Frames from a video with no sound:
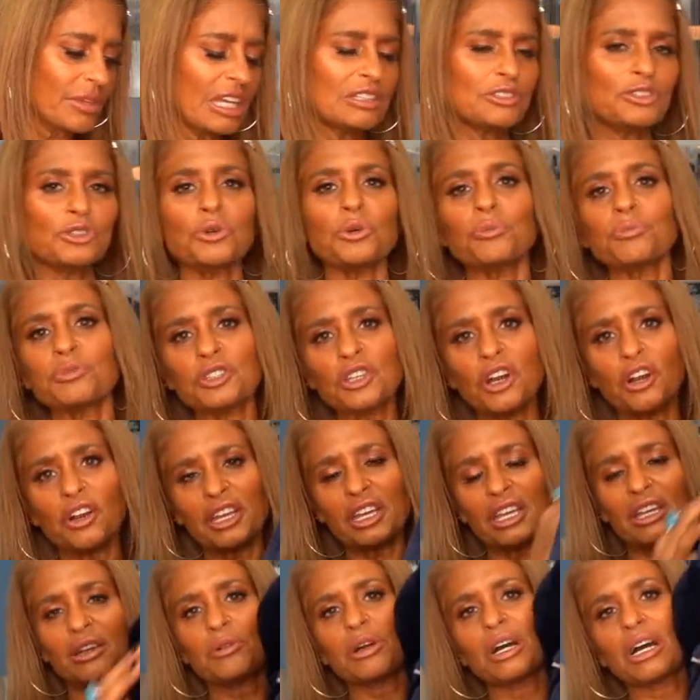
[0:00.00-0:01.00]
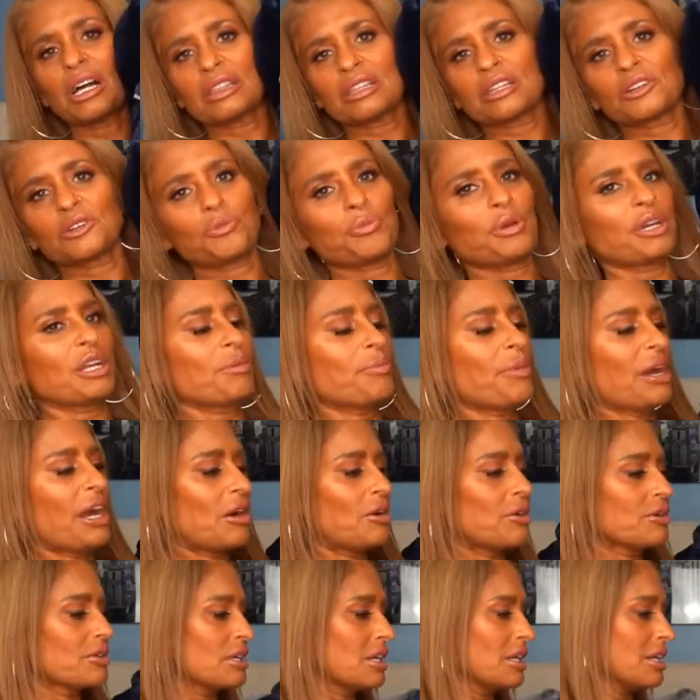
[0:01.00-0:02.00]
So I'm talking a little bit
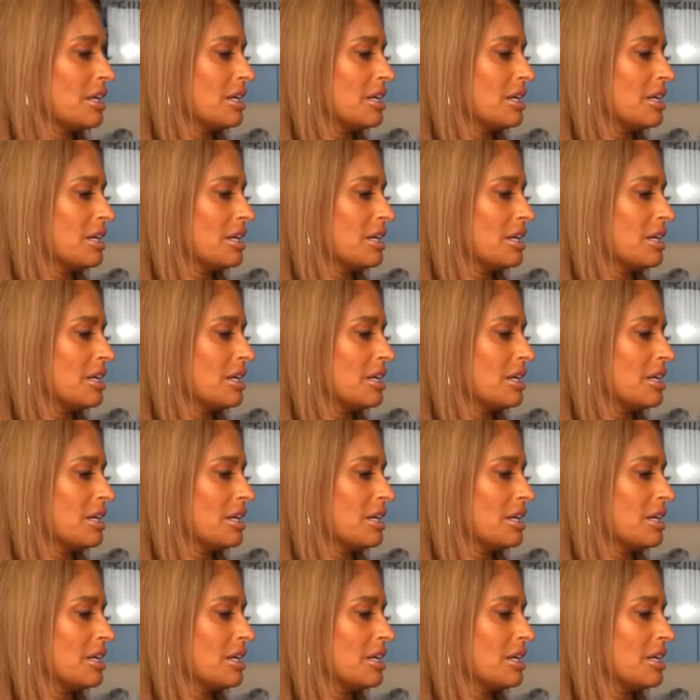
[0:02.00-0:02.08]
about